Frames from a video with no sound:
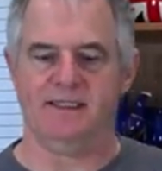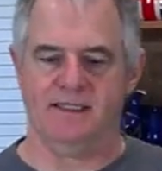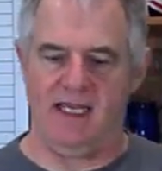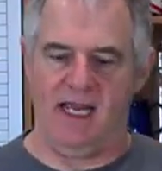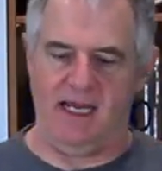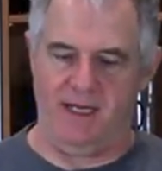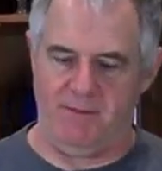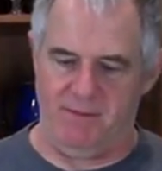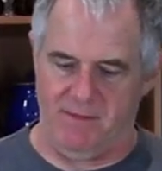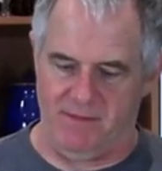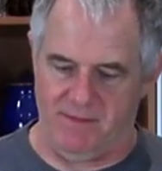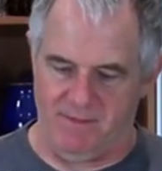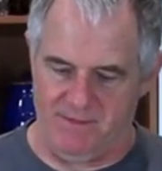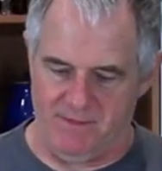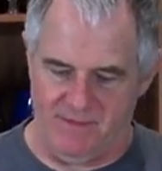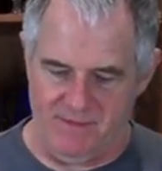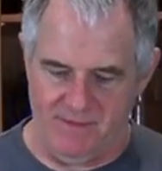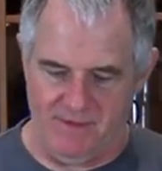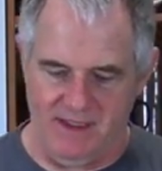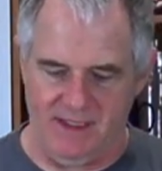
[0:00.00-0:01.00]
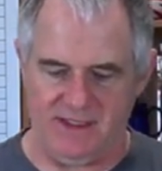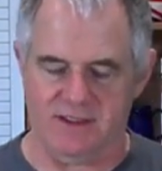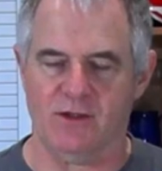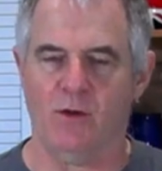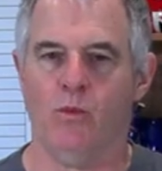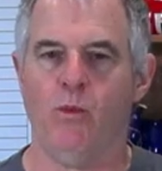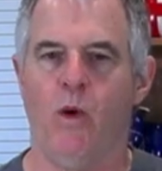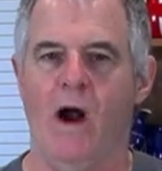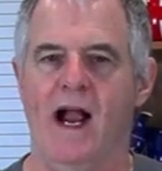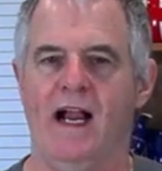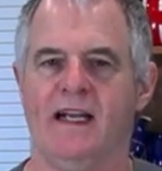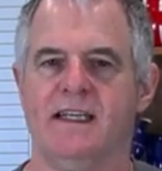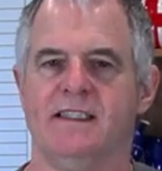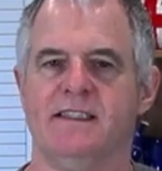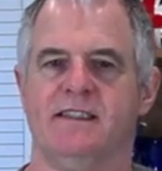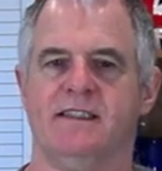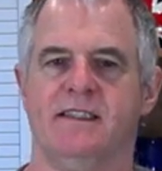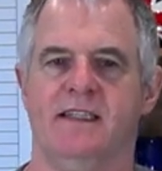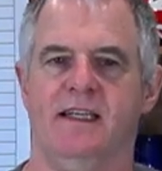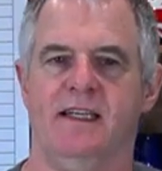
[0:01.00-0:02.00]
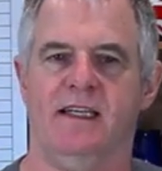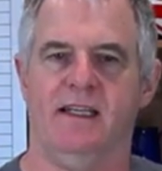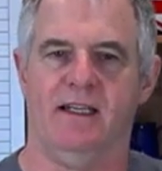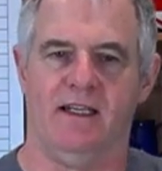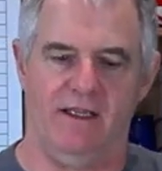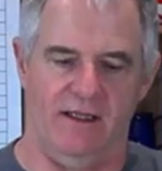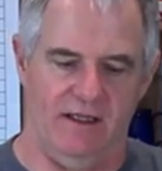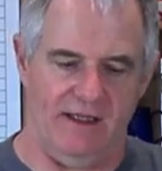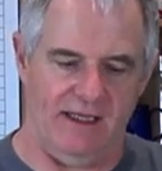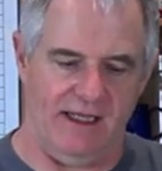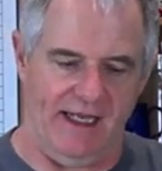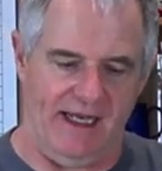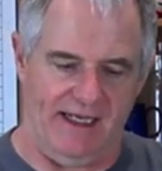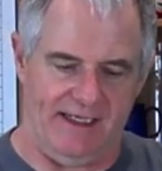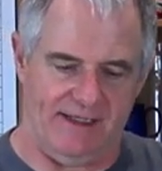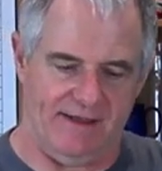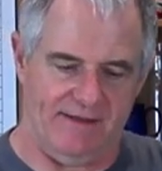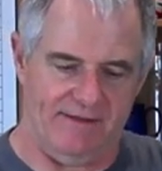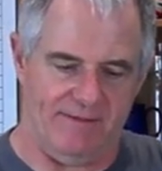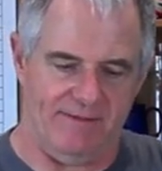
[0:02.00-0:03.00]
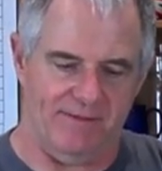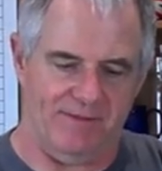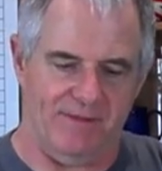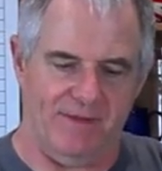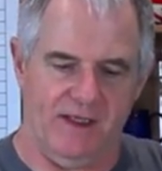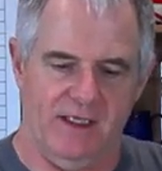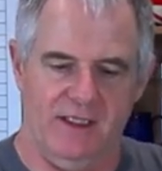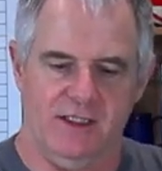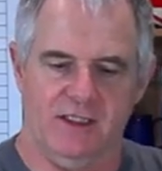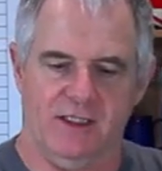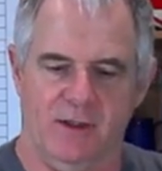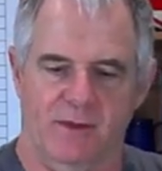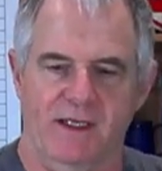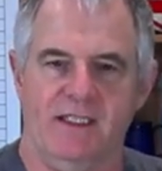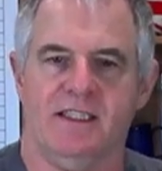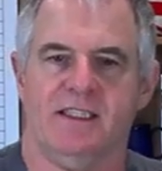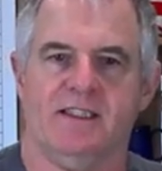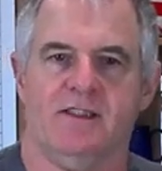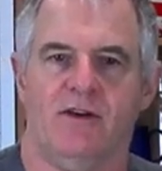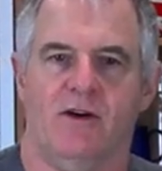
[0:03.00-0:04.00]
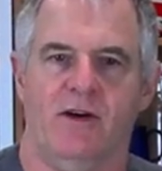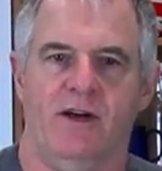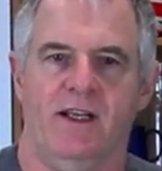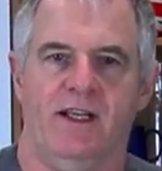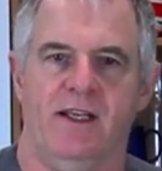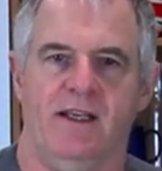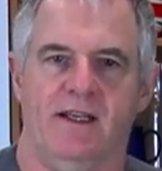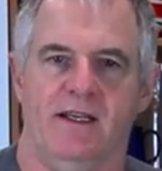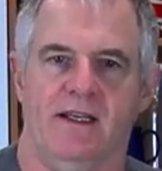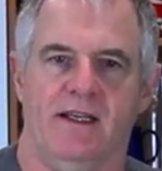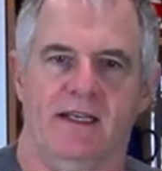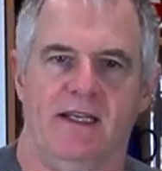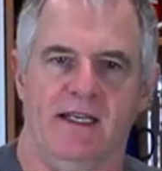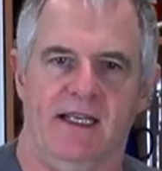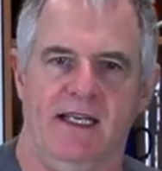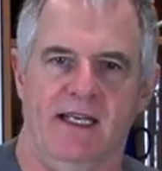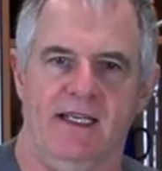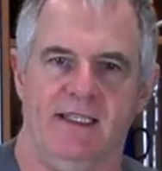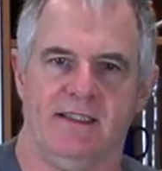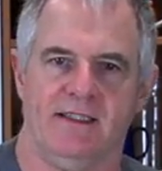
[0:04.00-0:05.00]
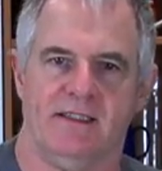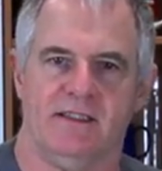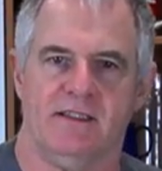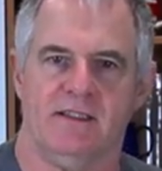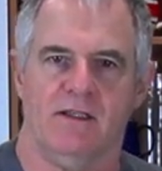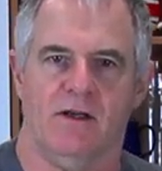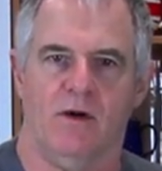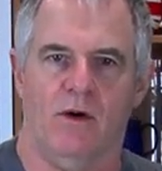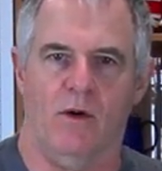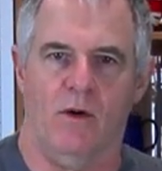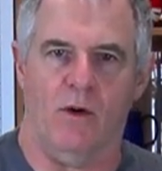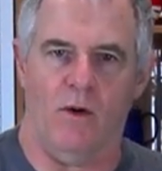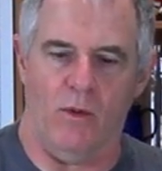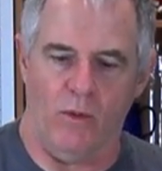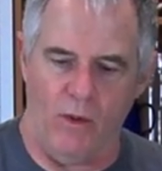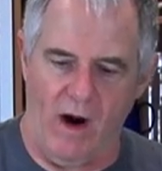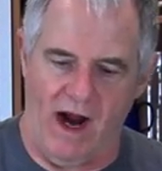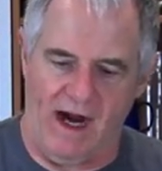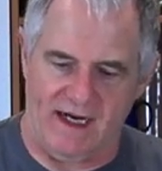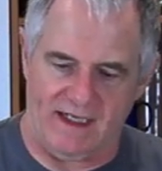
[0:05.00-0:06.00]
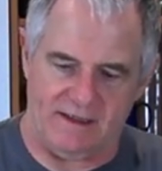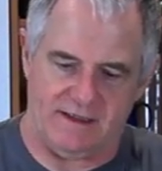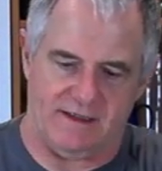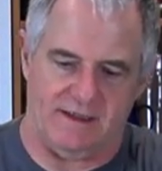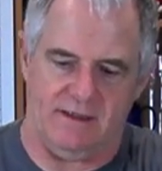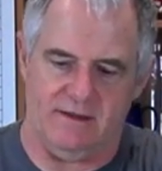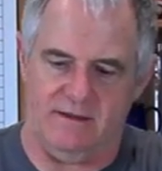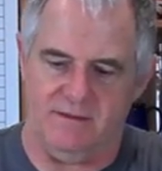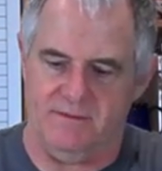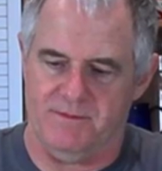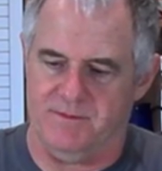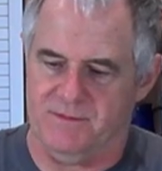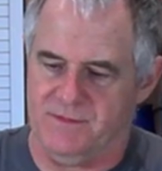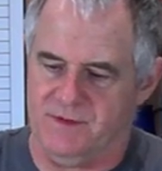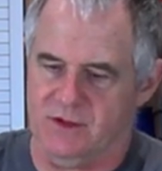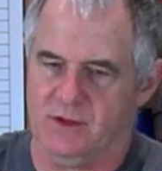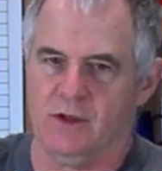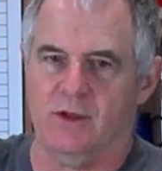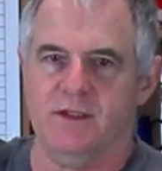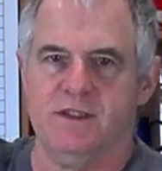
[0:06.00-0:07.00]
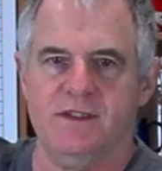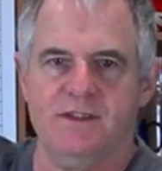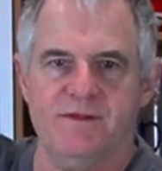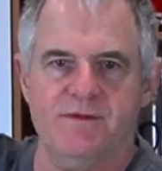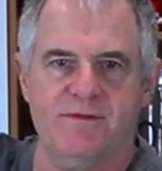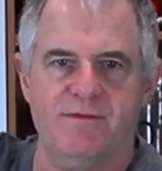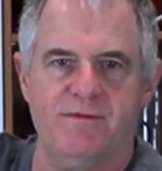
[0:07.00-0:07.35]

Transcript: same. It's a waxed lid. So inside it's waxed. So it's,